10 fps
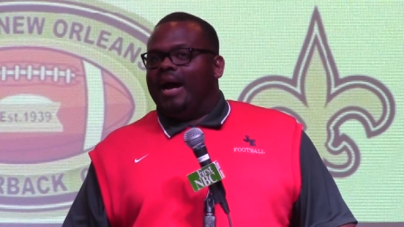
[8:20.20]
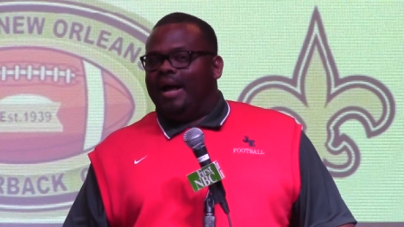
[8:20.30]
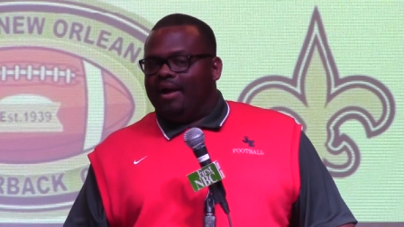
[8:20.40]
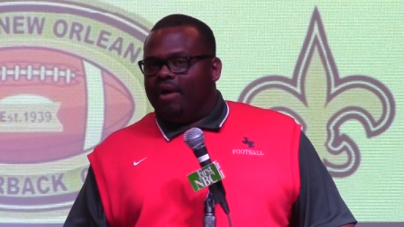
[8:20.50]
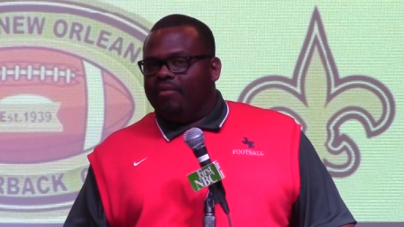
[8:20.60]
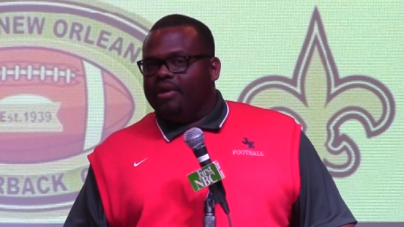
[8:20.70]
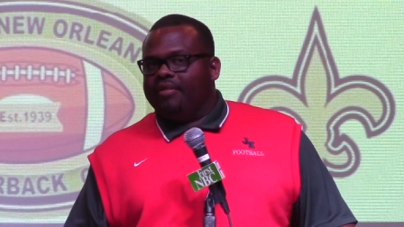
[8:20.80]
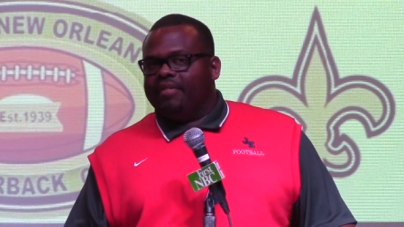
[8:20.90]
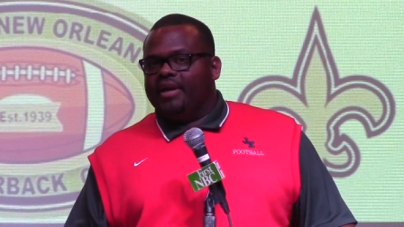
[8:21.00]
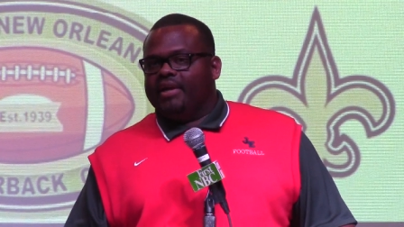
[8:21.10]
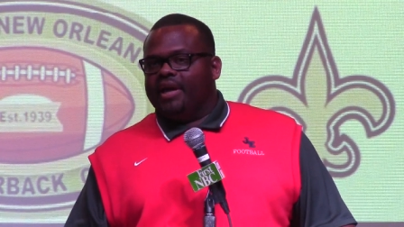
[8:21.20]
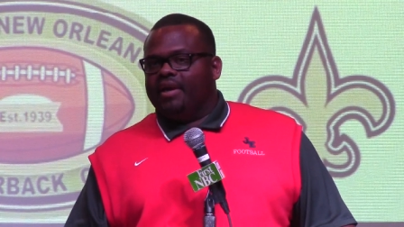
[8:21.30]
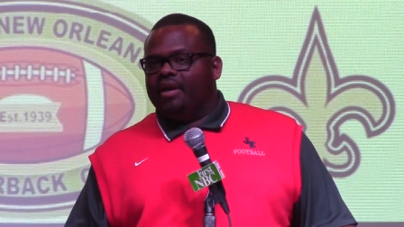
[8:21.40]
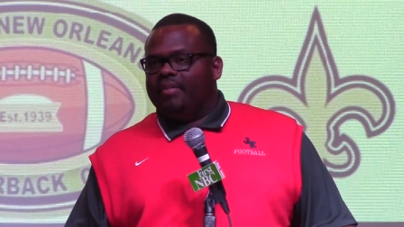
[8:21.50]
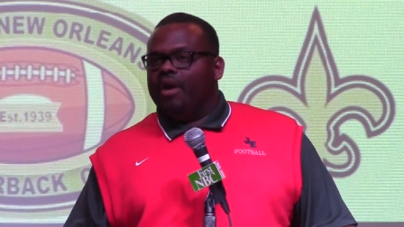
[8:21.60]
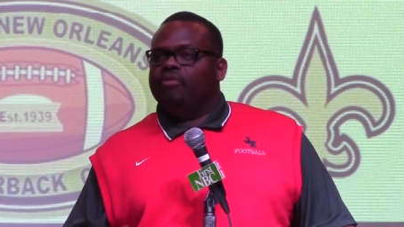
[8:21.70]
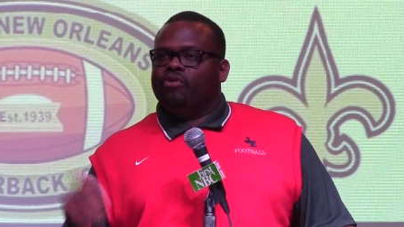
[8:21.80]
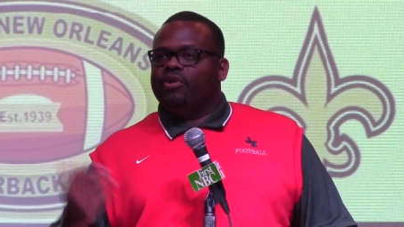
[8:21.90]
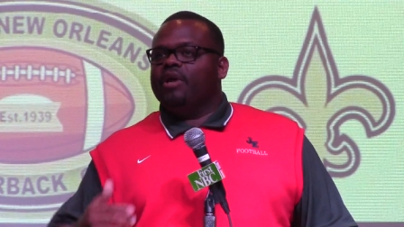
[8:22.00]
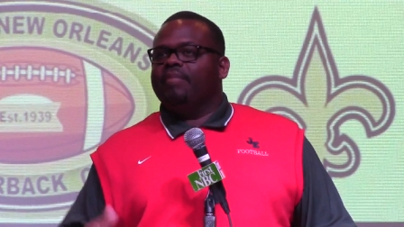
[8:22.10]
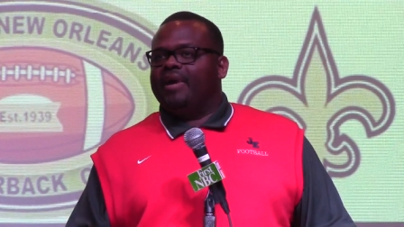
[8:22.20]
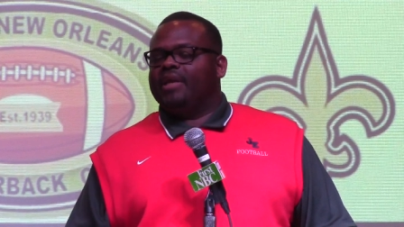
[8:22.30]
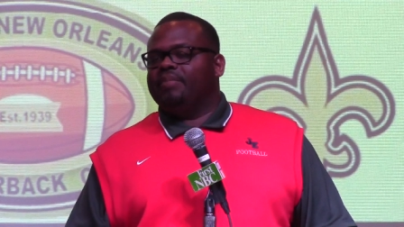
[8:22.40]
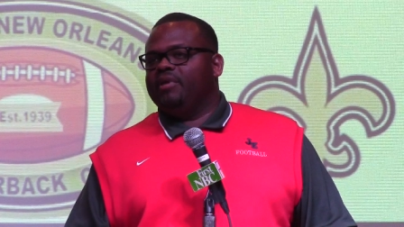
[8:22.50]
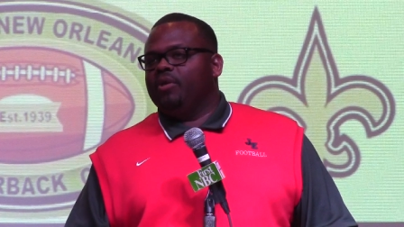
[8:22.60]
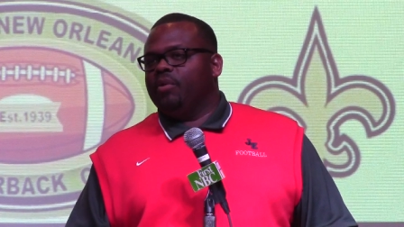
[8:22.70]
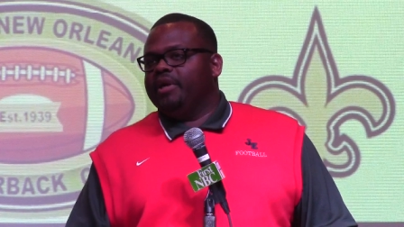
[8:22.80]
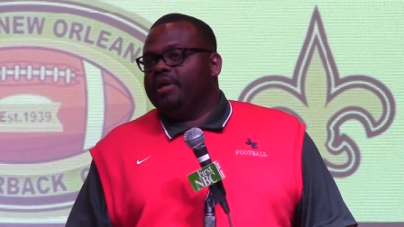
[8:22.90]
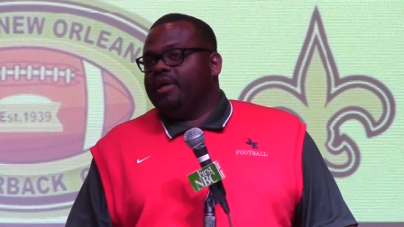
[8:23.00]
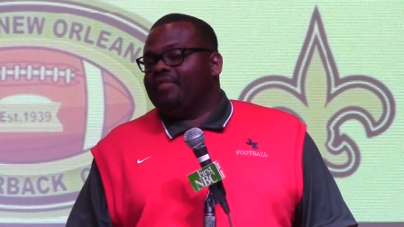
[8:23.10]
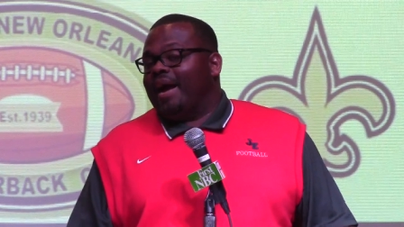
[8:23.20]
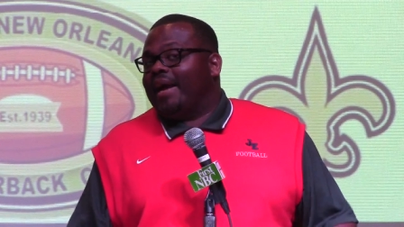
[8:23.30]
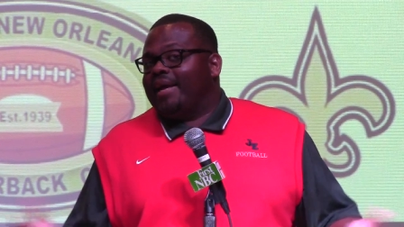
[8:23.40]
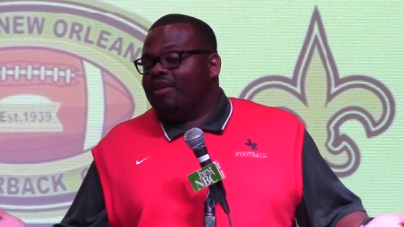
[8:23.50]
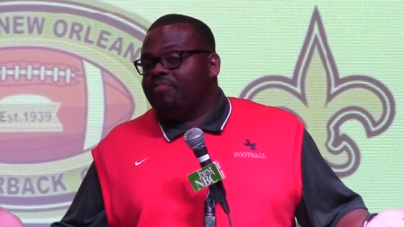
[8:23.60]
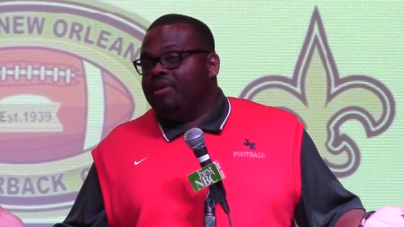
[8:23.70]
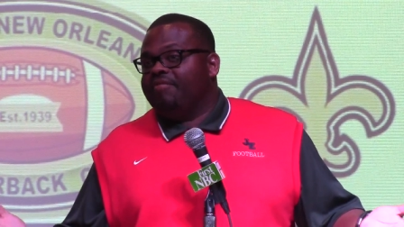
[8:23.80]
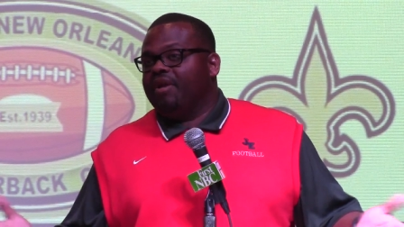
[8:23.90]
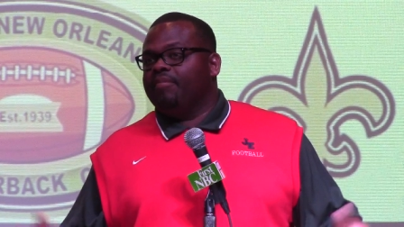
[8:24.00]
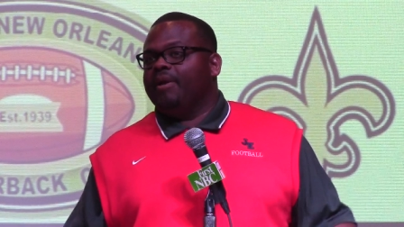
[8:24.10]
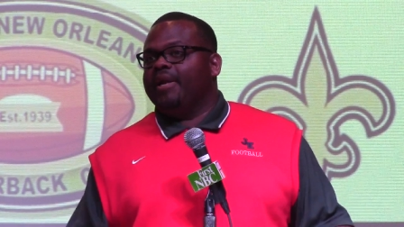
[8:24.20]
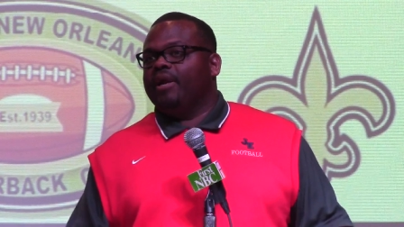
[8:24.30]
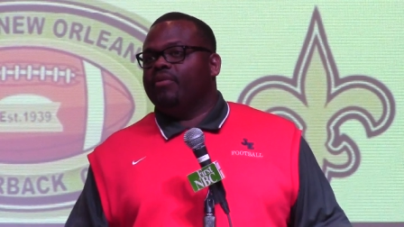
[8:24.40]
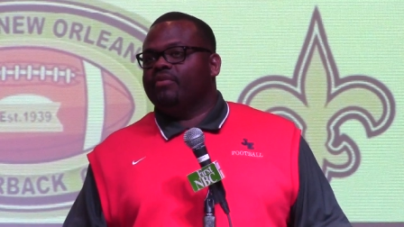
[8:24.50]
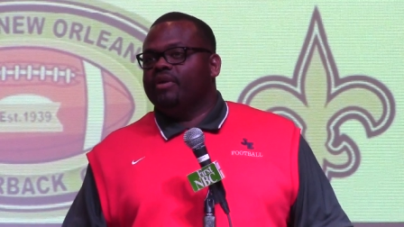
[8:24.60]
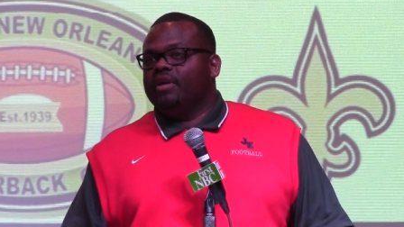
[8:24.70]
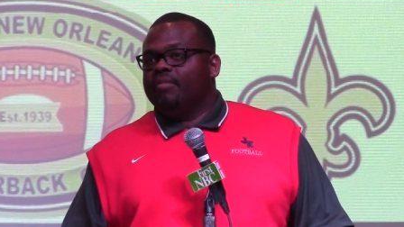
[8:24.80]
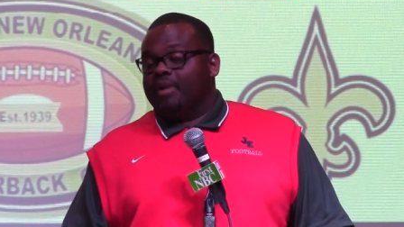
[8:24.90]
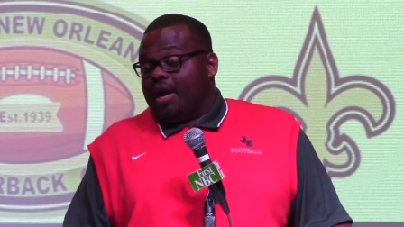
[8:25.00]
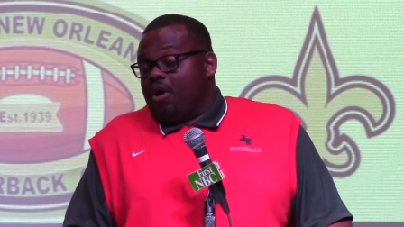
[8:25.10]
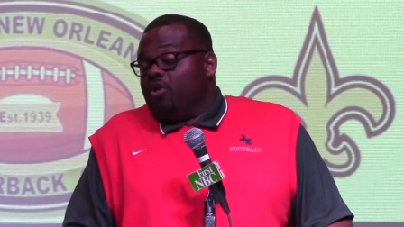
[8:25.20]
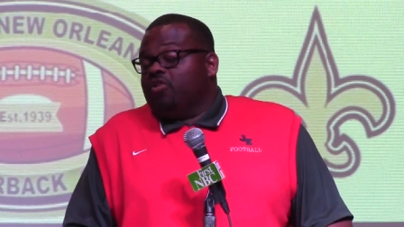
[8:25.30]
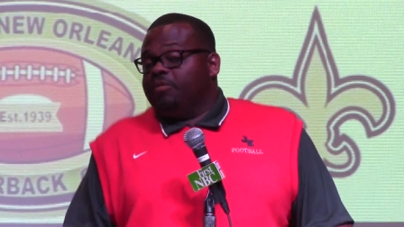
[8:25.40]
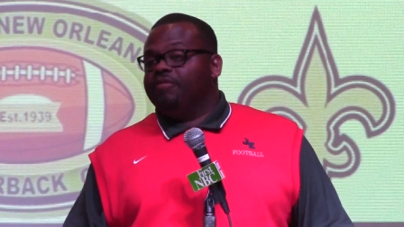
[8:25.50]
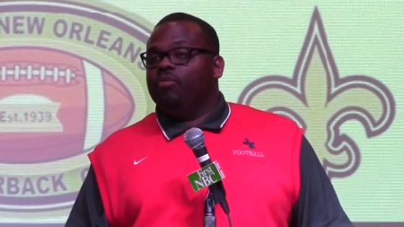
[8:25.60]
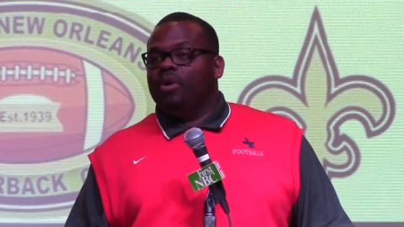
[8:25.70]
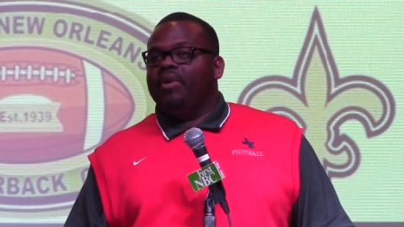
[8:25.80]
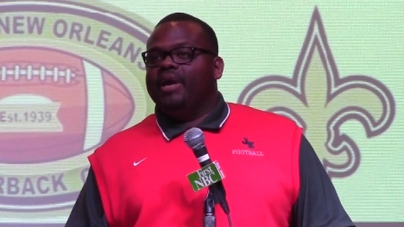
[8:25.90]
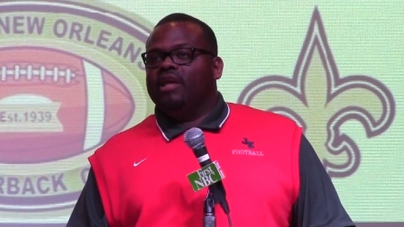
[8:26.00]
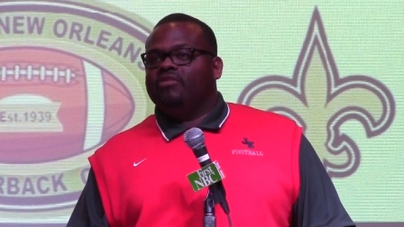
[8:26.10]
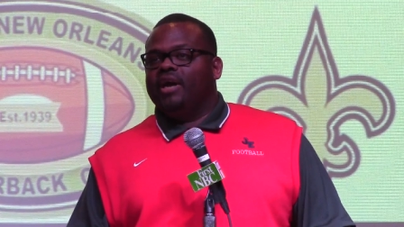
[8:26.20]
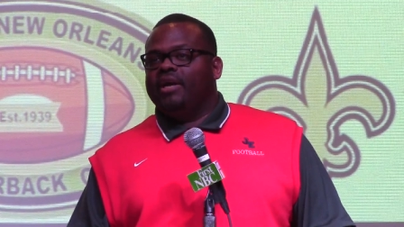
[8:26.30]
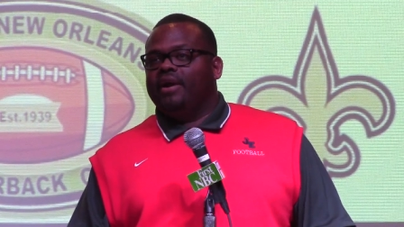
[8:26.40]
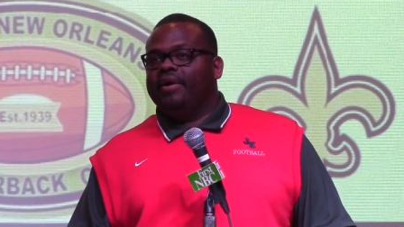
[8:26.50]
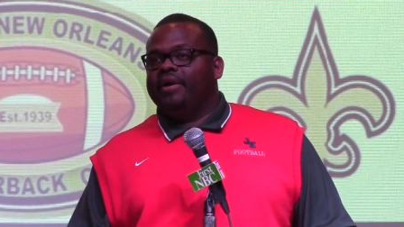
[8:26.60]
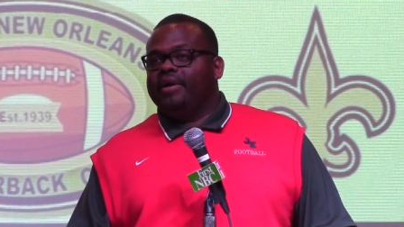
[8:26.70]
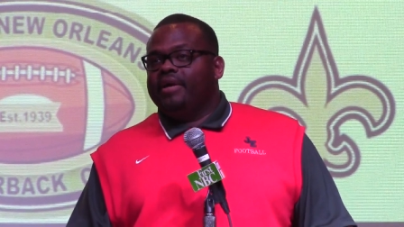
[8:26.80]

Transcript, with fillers: I, I really think that um, Ehret's going to come back to being what it is. I can't speak for everybody else, but I can only speak for what we had at John Ehret.